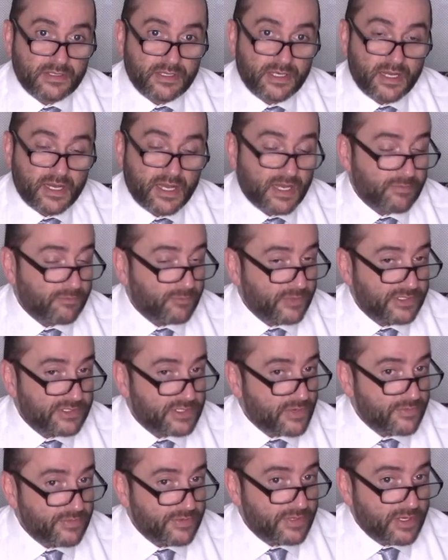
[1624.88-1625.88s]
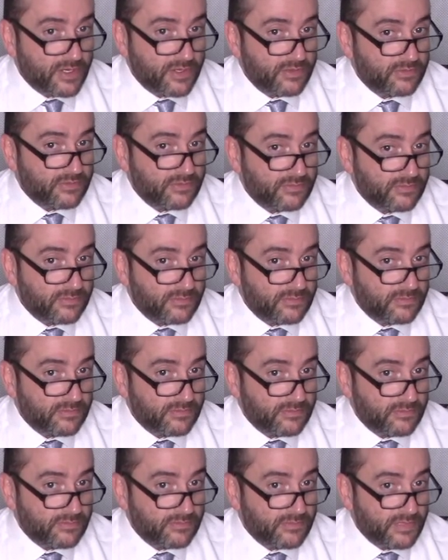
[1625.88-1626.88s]
And we don't know
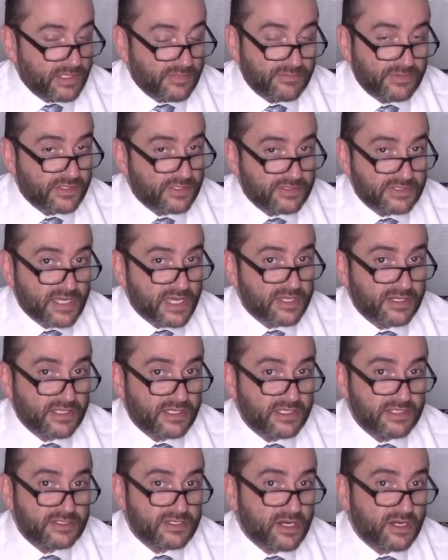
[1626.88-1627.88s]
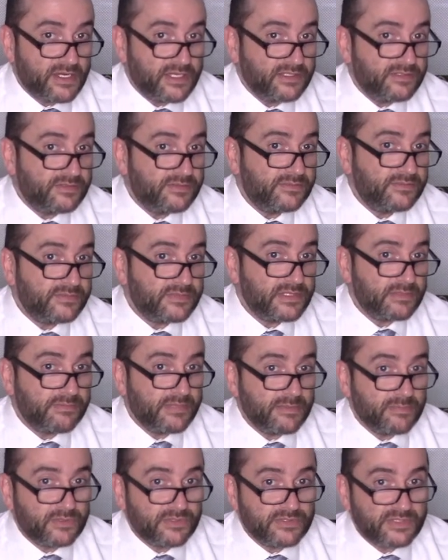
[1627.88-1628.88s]
even the day that he died. Some
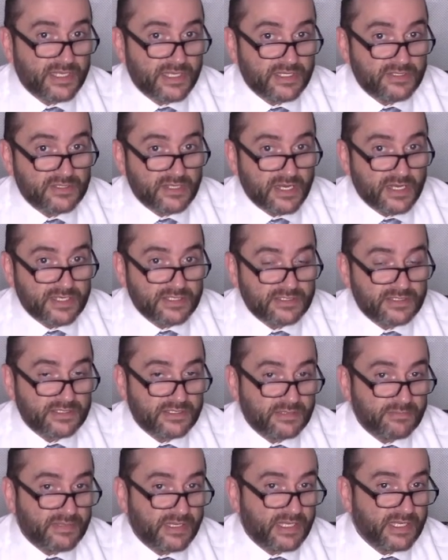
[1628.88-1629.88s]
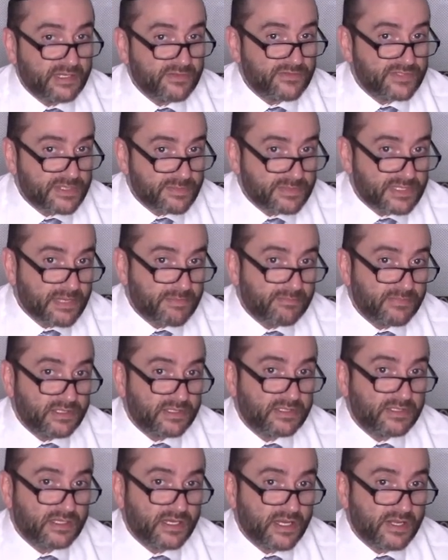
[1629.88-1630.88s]
people say he died at the beginning of
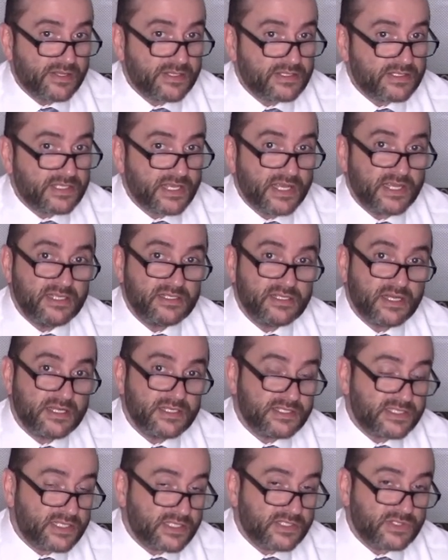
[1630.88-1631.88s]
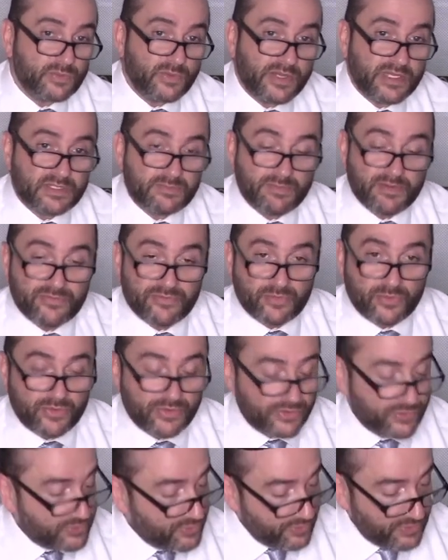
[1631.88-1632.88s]
September. Others say he died 6 weeks before.
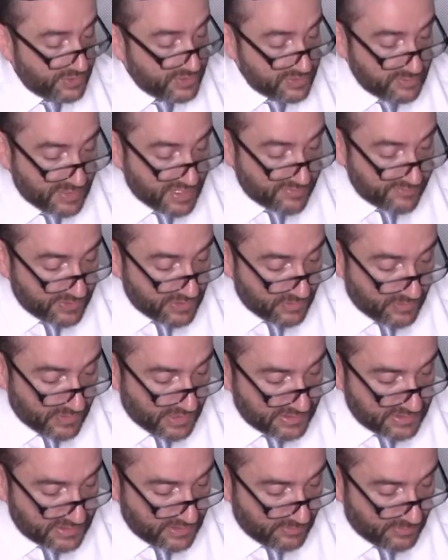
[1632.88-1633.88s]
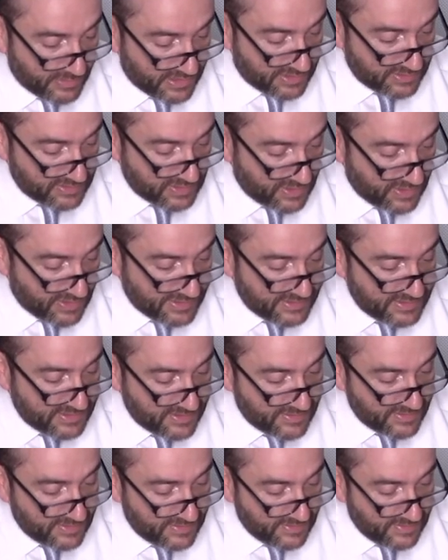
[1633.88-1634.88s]
The truth is we have no idea when he died.
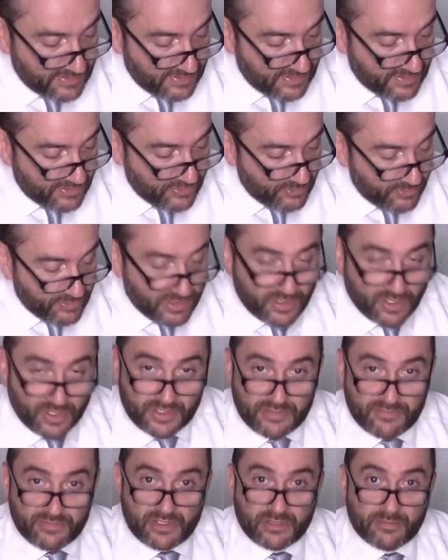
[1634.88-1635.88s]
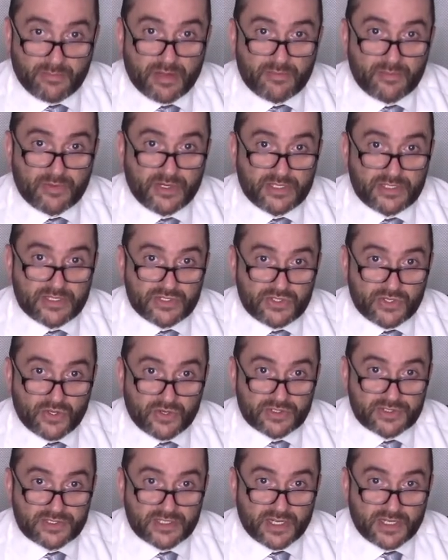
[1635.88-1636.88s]
We can't even commemorate his
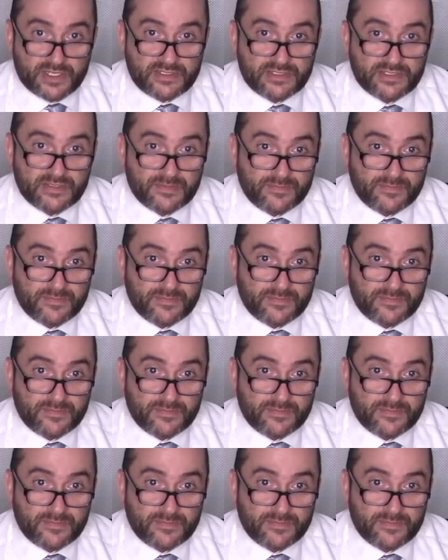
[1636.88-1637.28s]
yard site.